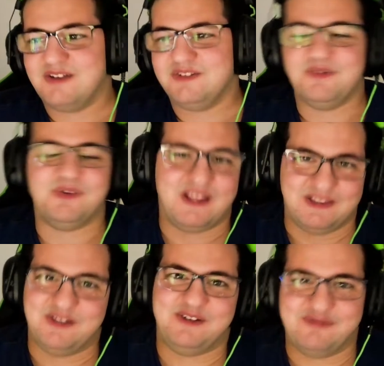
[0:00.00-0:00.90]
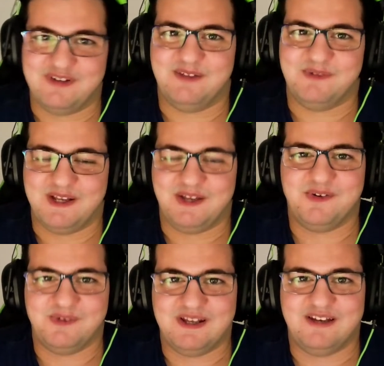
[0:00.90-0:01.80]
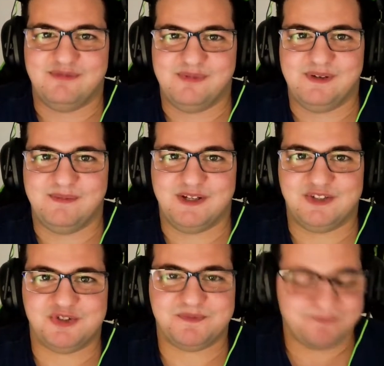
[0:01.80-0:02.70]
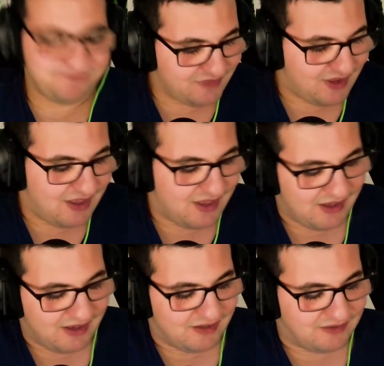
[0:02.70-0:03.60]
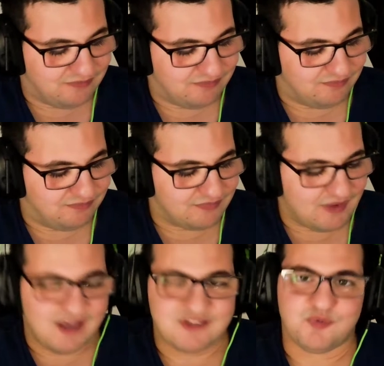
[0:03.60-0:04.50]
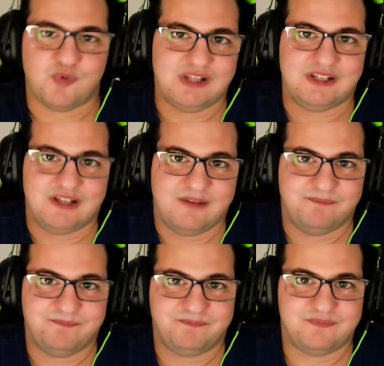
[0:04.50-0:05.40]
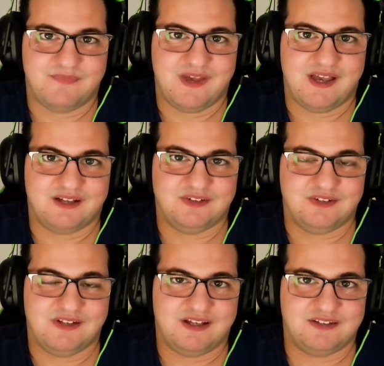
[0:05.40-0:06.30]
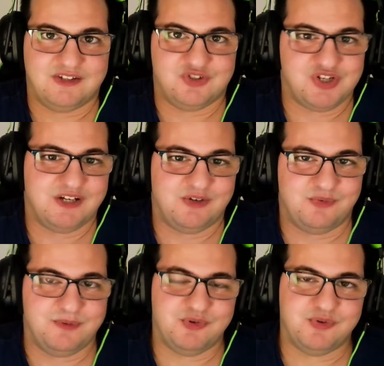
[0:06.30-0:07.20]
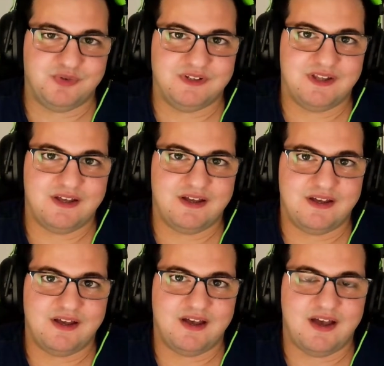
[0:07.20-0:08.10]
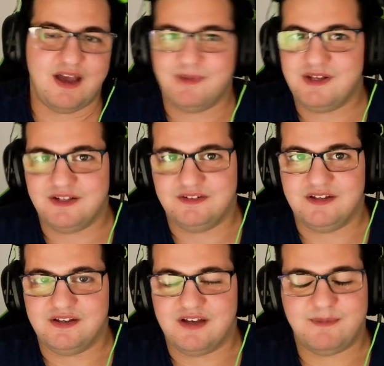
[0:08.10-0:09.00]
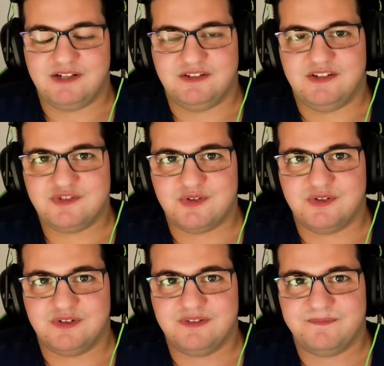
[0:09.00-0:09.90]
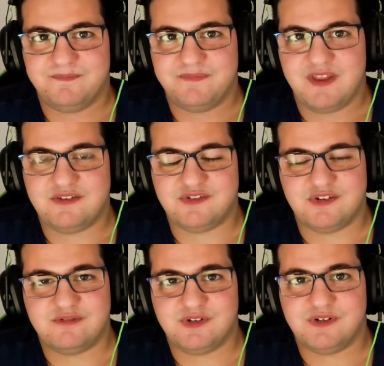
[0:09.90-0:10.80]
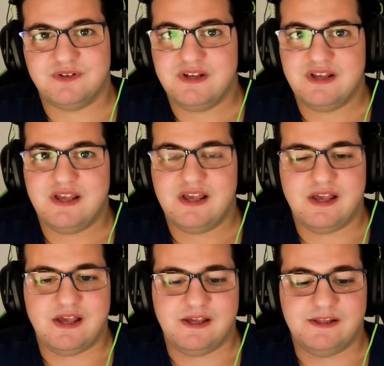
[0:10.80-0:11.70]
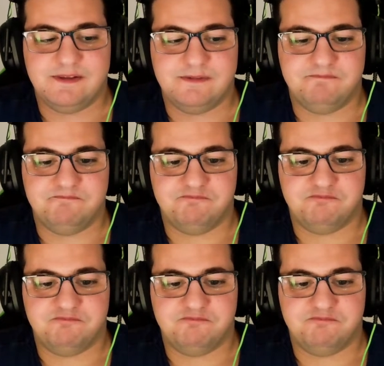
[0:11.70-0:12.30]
you'll get notified when I go live, pretty much. And as a welcome back to the channel Rebooted, I made a Discord server, and